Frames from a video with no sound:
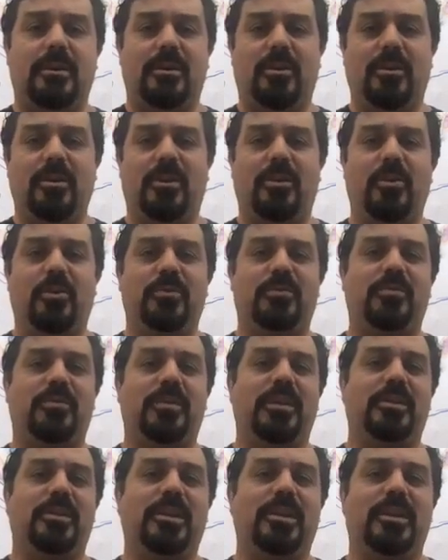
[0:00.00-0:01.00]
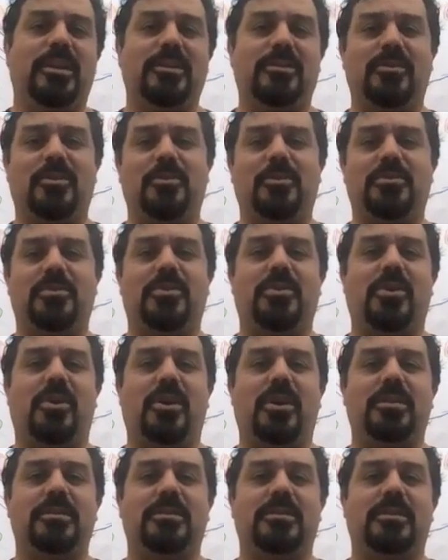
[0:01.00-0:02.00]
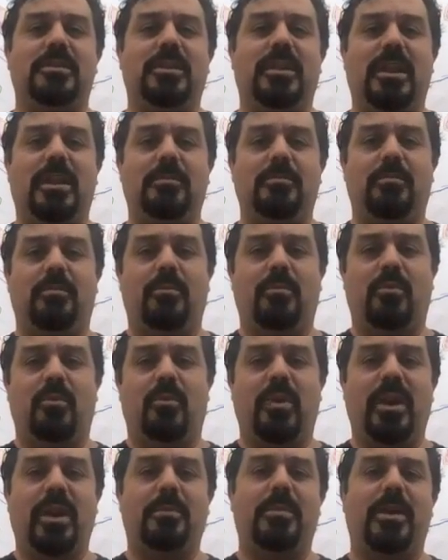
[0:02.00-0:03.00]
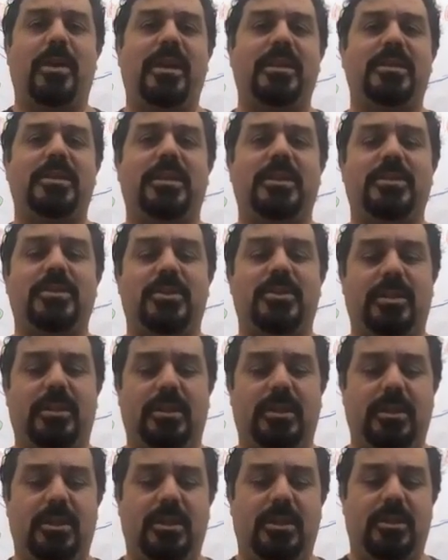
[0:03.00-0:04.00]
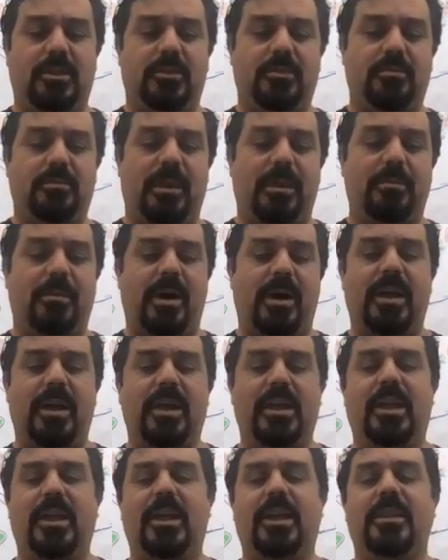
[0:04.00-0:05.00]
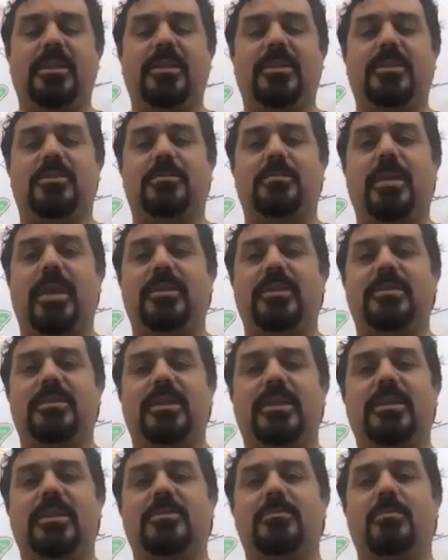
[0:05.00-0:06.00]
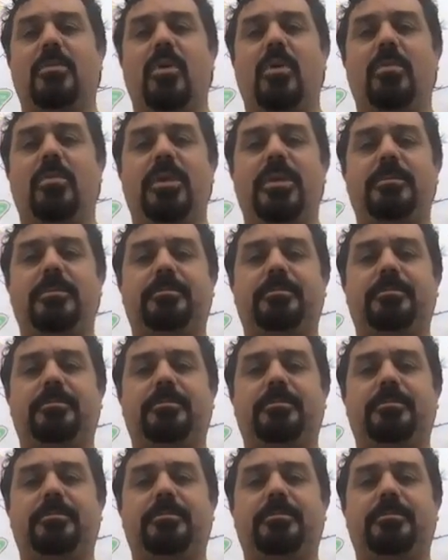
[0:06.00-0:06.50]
on those feelings, those thoughts, and bring my attention to my body in this space, in this moment.